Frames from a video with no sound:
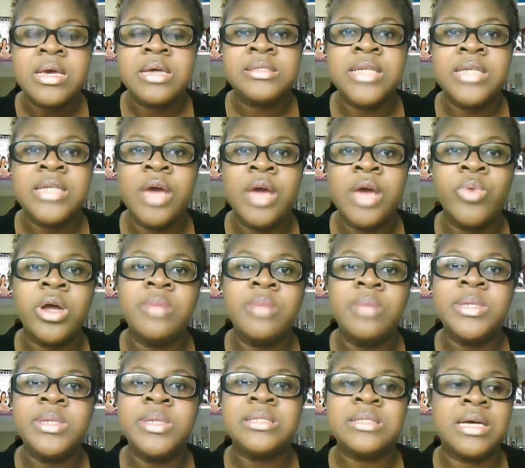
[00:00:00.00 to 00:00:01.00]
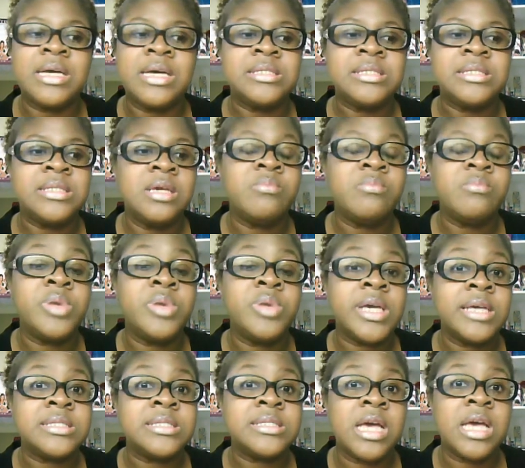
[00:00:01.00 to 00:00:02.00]
Today, we're going to be discussing
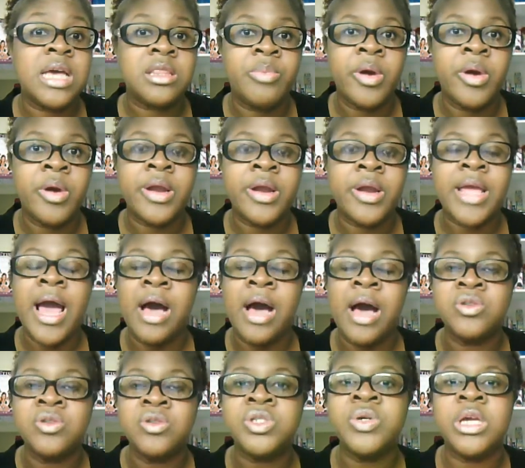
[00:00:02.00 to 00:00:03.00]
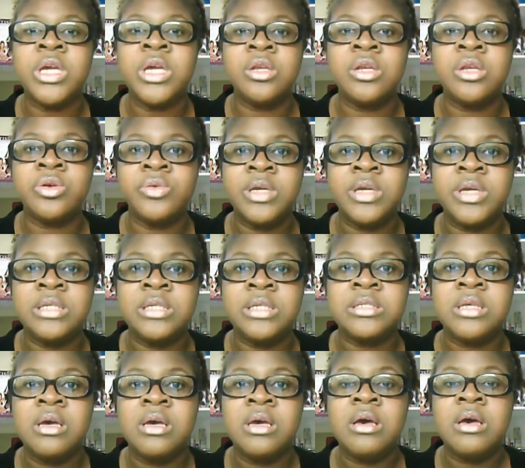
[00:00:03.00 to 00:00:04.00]
bookings at the party, how to increase
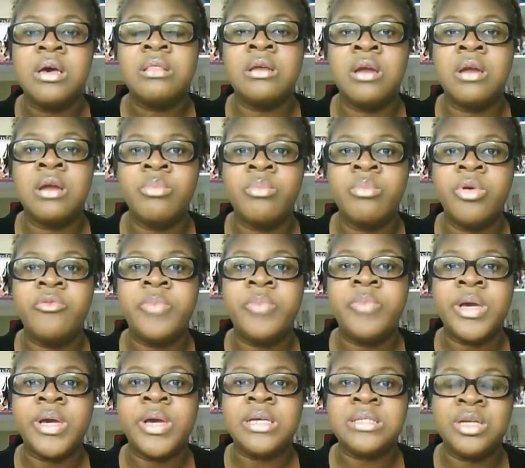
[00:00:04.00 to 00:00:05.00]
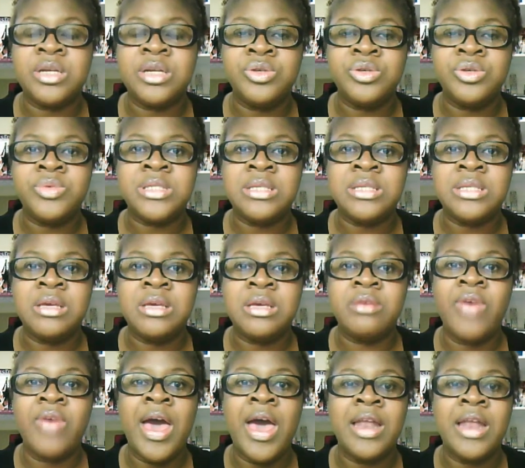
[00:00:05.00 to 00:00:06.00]
the number of bookings that you
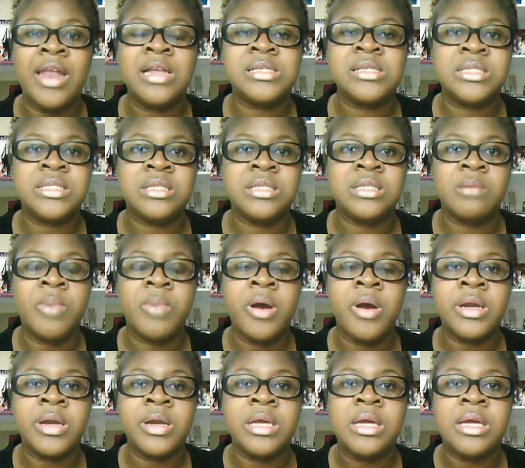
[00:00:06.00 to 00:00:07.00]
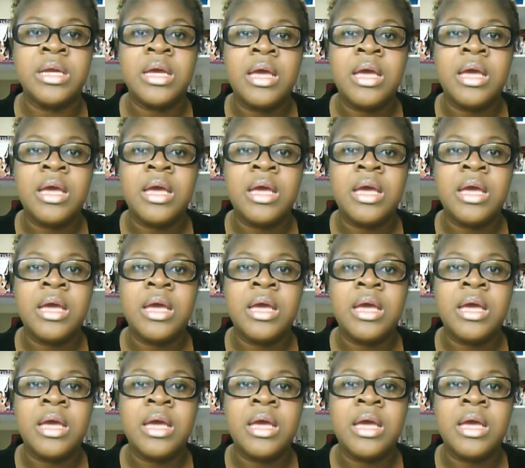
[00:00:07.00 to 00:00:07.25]
receive at an existing party.